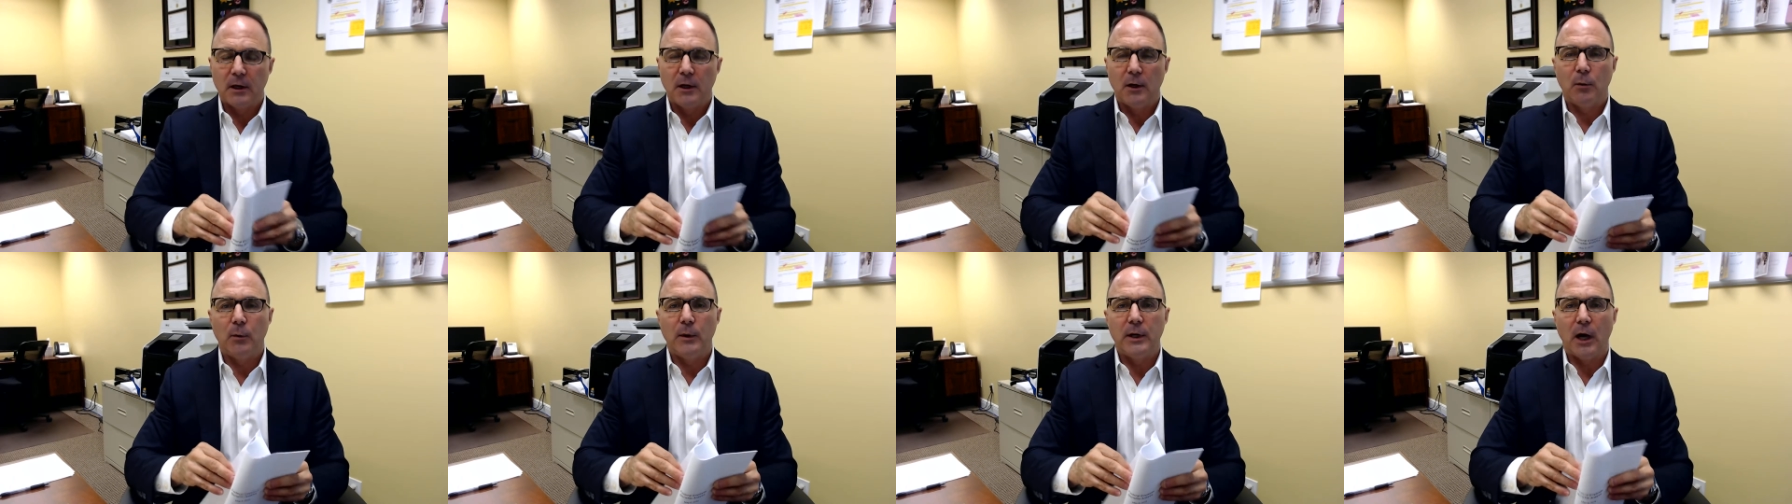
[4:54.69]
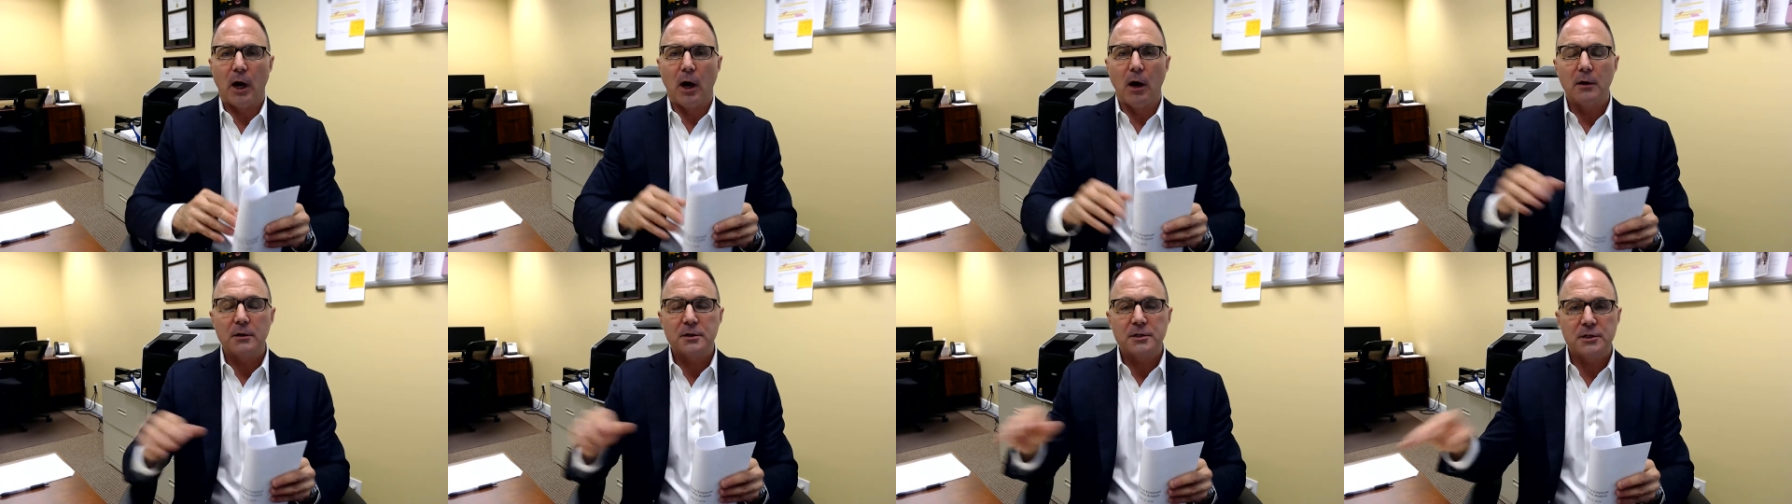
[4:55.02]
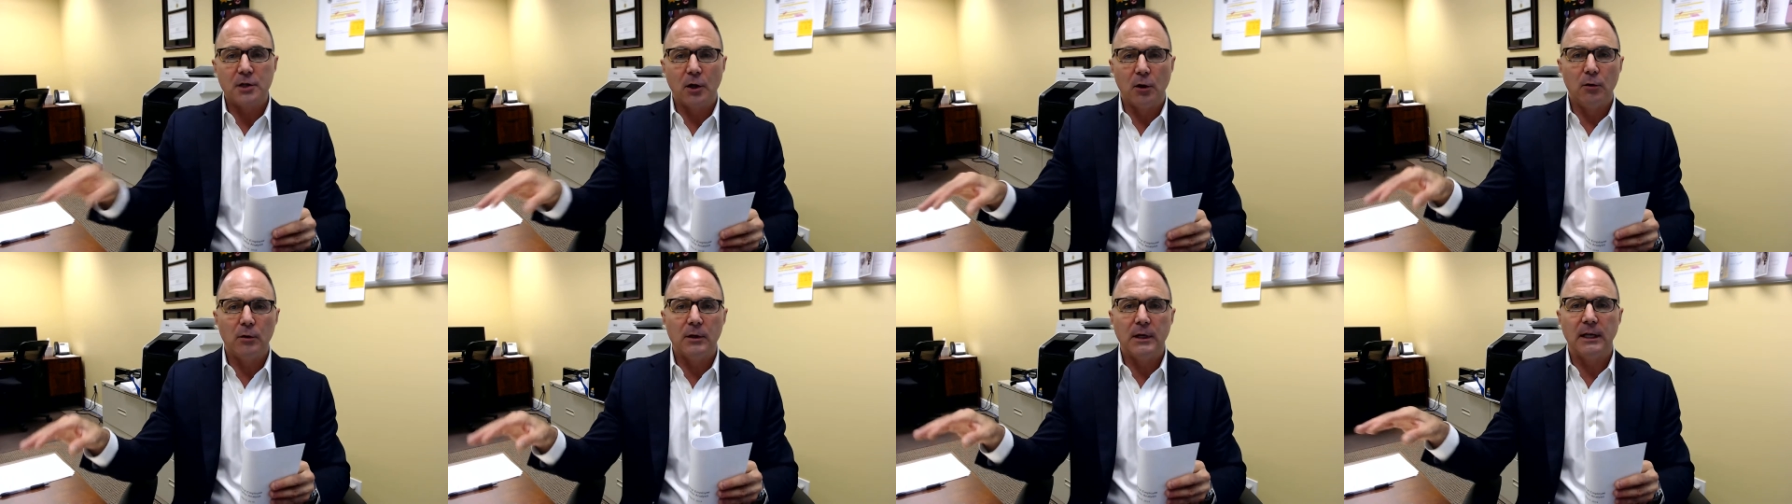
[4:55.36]
We
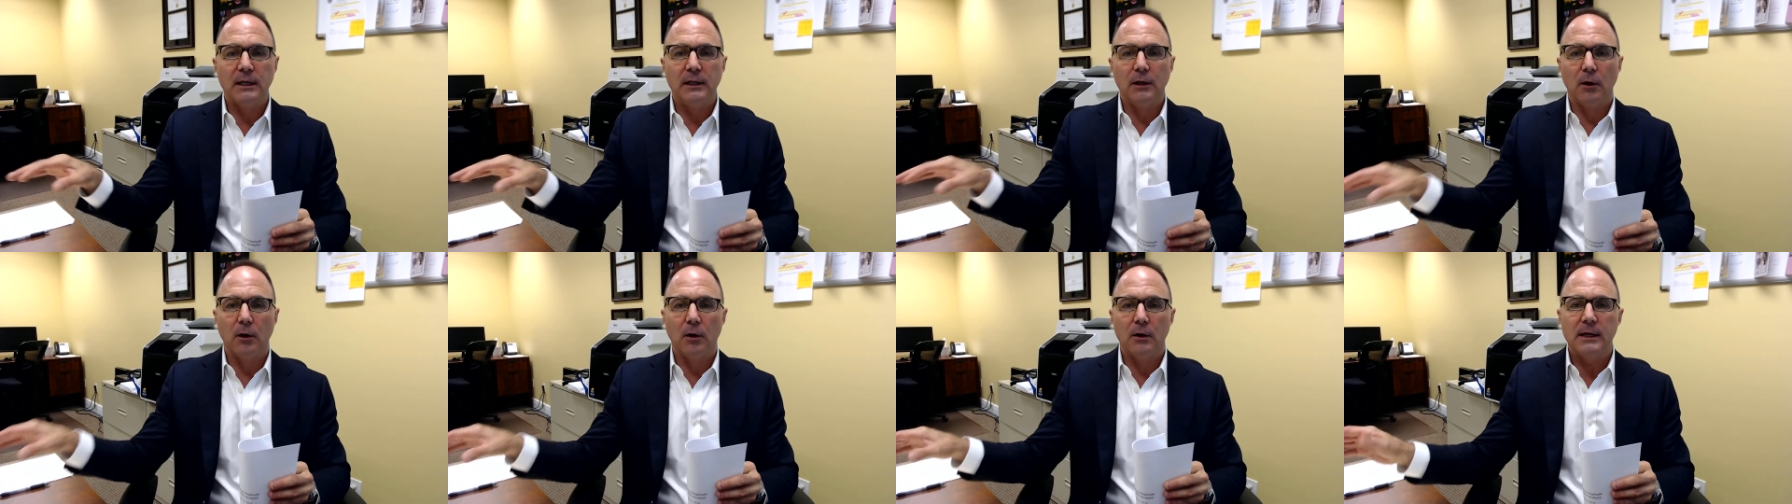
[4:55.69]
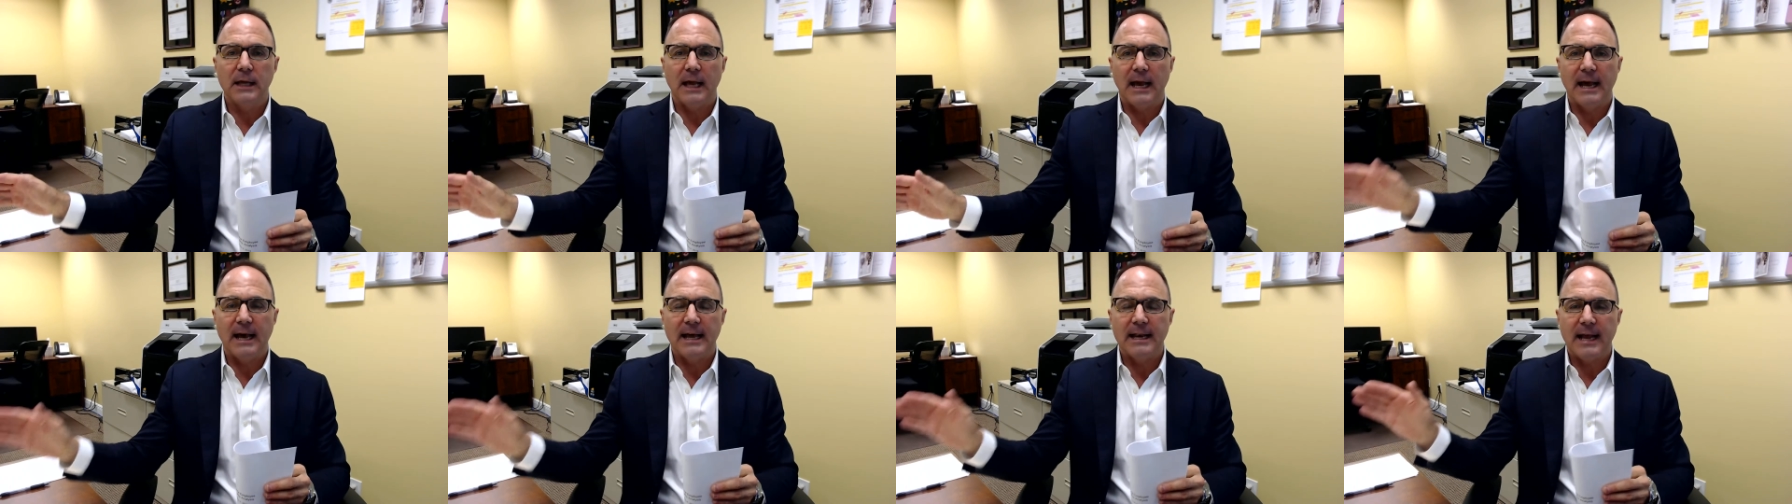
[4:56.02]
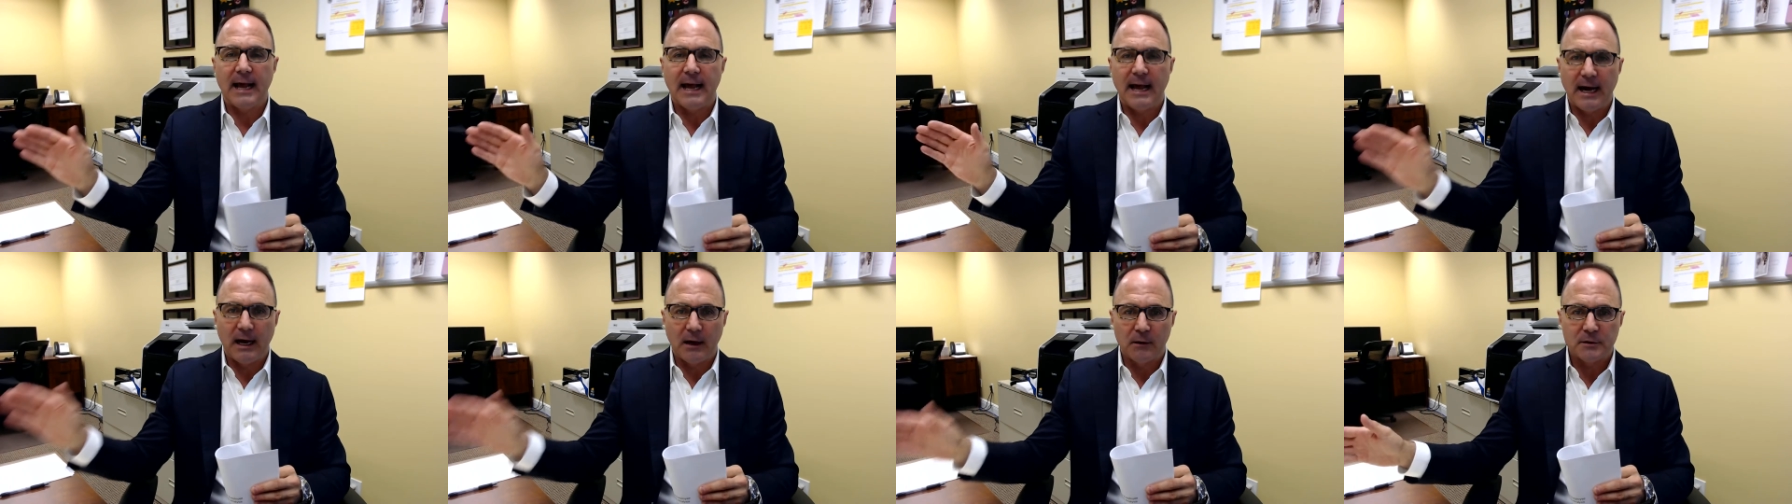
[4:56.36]
also can look at
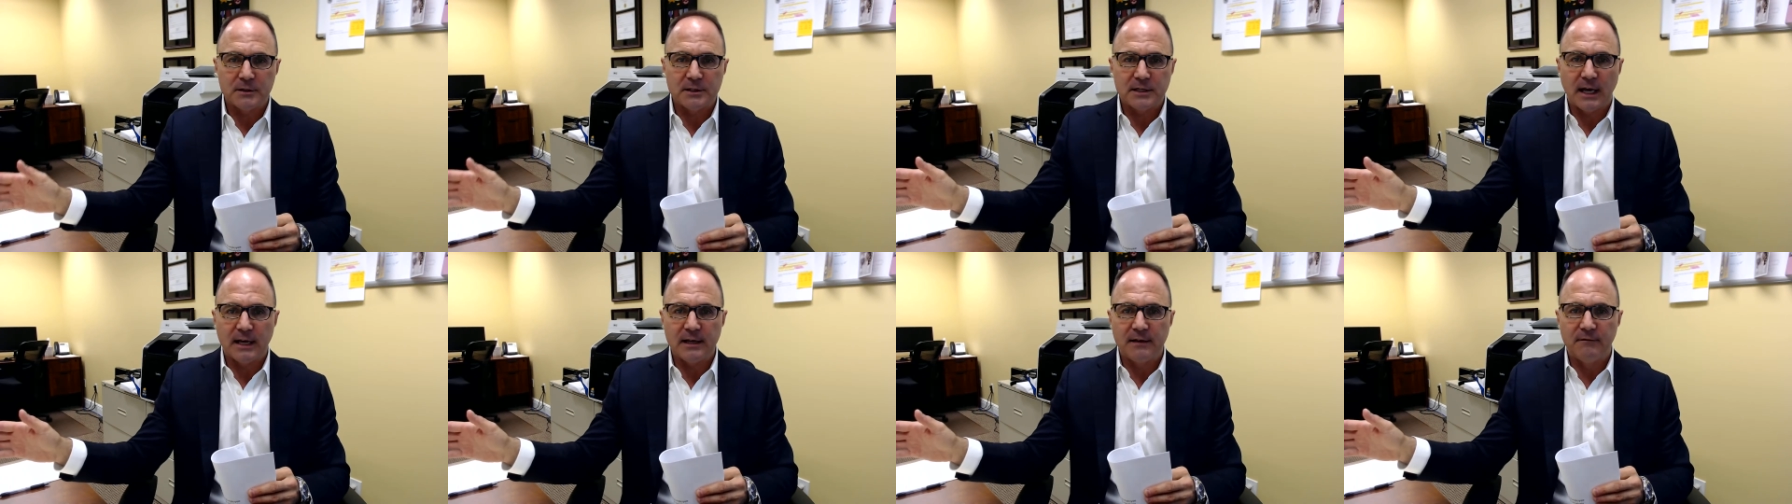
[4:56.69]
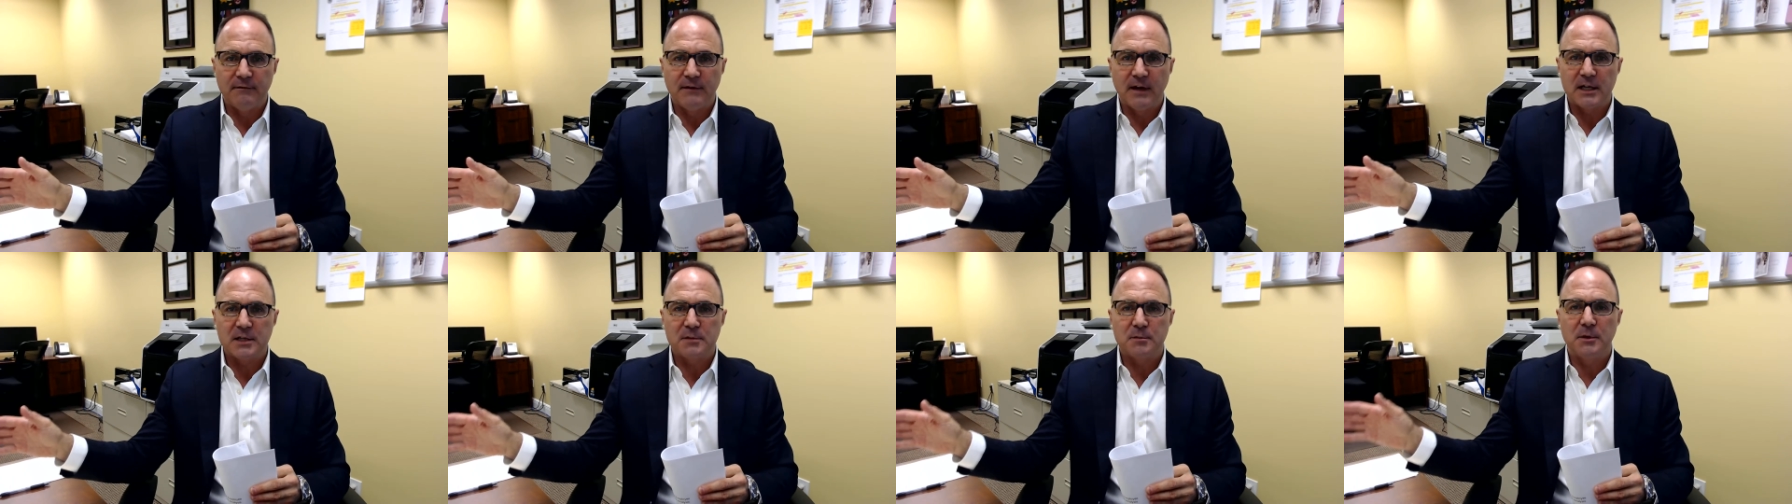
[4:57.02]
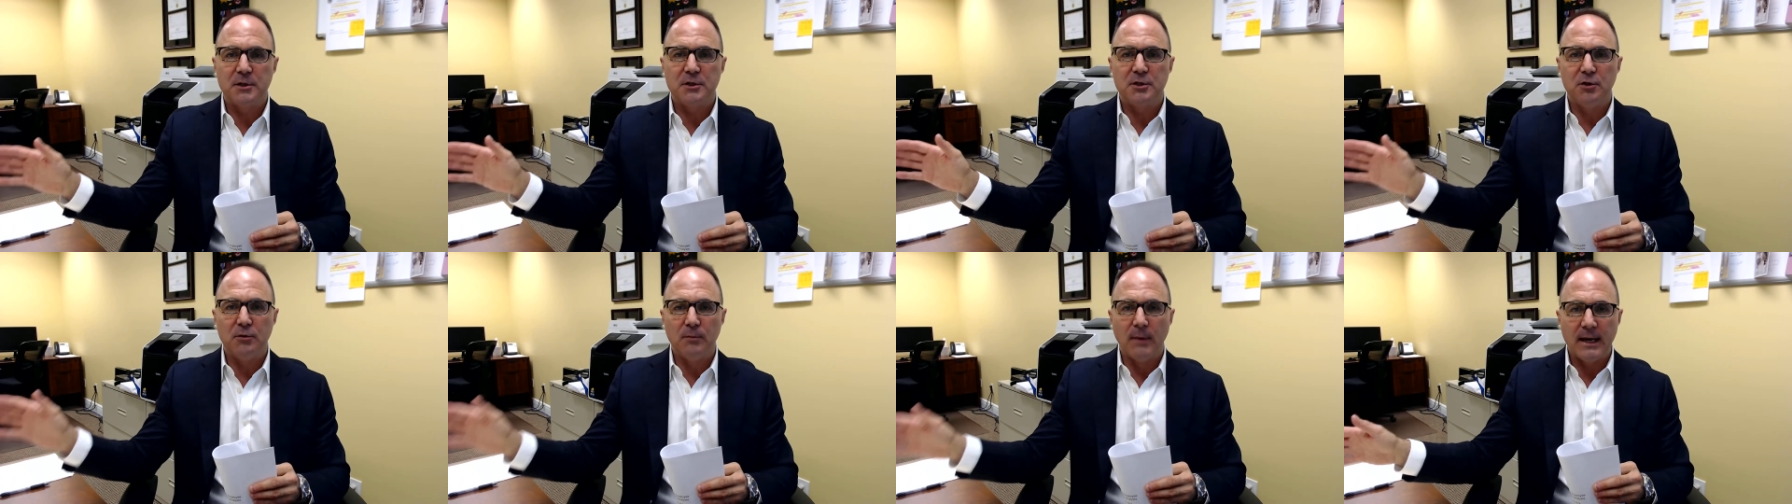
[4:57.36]
outside
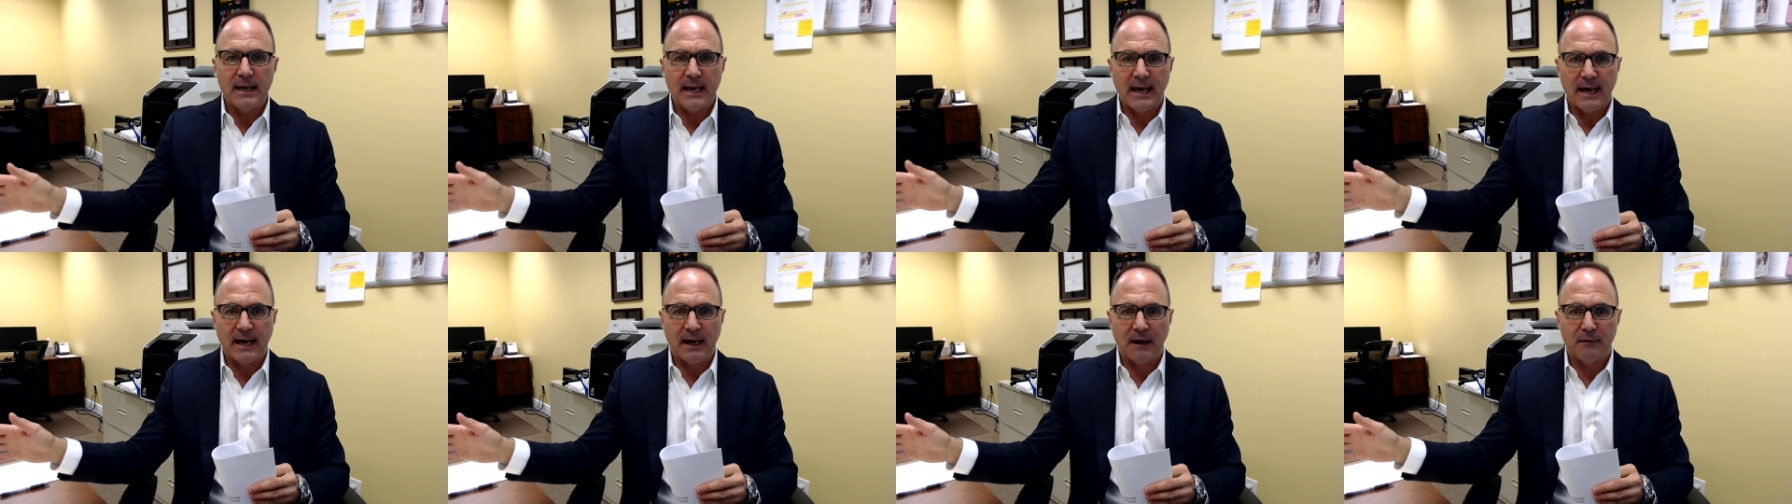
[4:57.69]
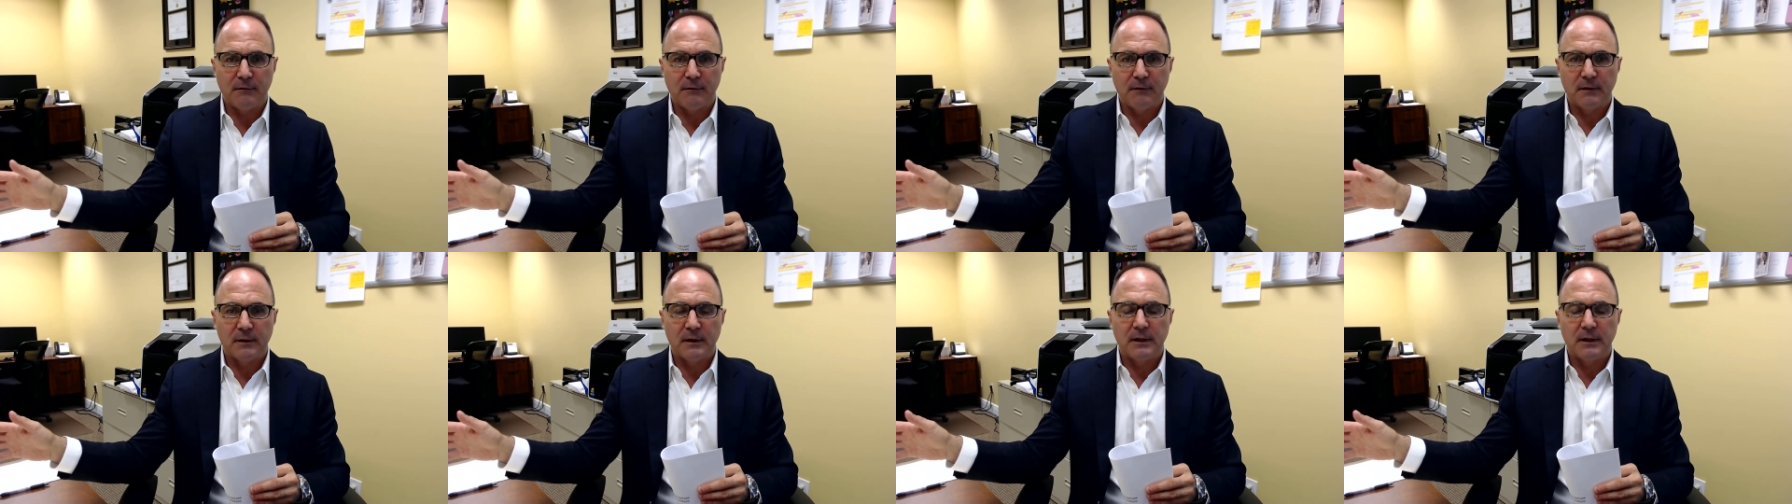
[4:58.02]
investments you may have